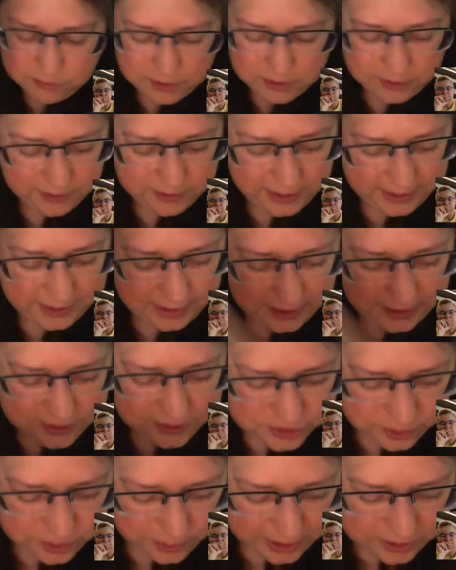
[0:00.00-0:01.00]
I
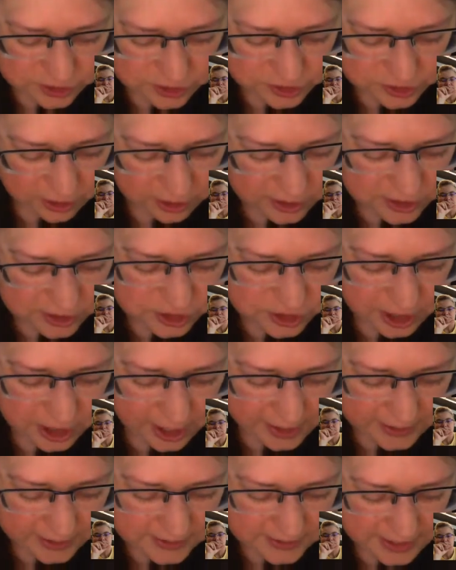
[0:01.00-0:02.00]
started
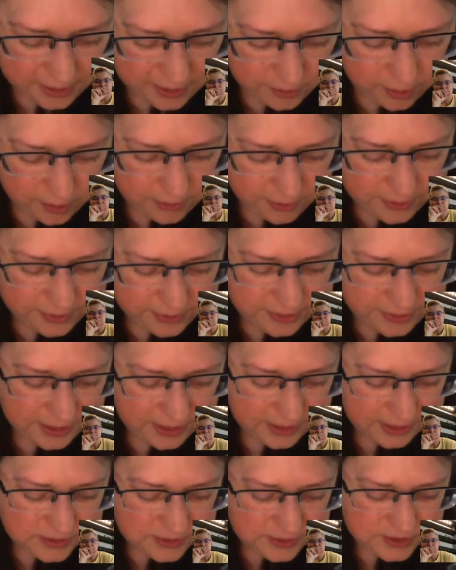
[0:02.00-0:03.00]
jotting down all the
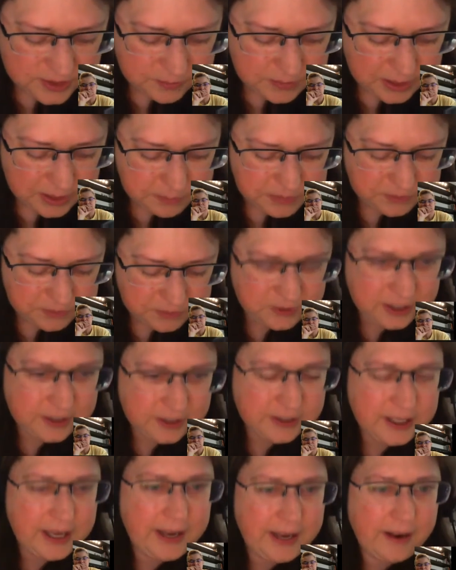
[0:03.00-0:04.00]
things that made me feel
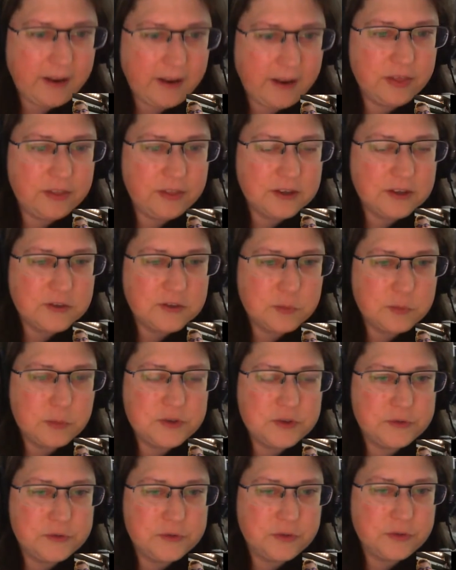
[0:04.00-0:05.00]
like this was
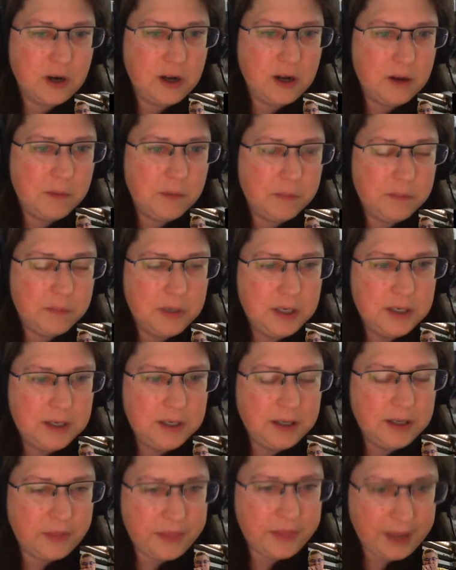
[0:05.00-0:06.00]
from
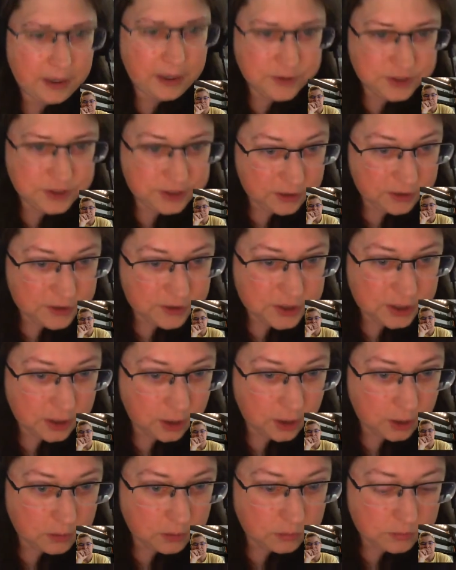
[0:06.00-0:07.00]
1,000 years
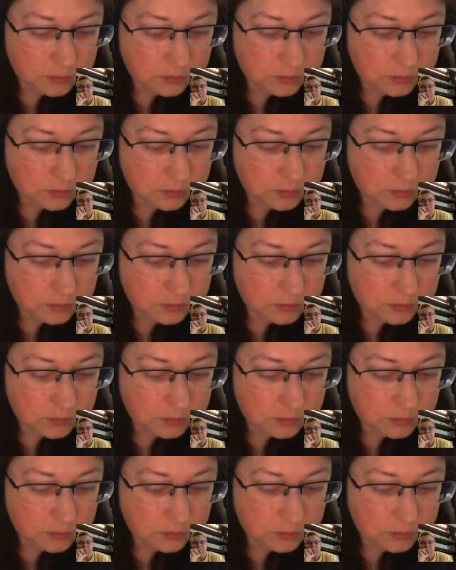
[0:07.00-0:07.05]
ago,